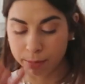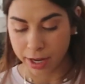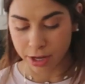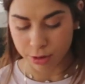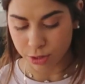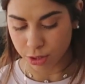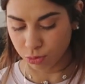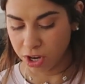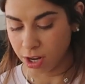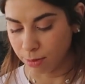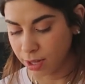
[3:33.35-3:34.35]
My nose is
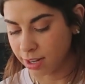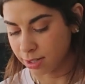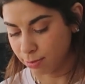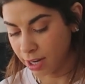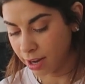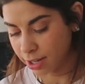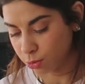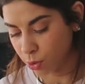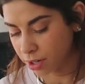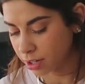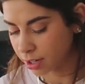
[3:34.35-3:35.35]
running because my eyes
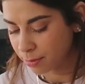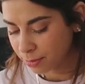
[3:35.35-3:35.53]
watered.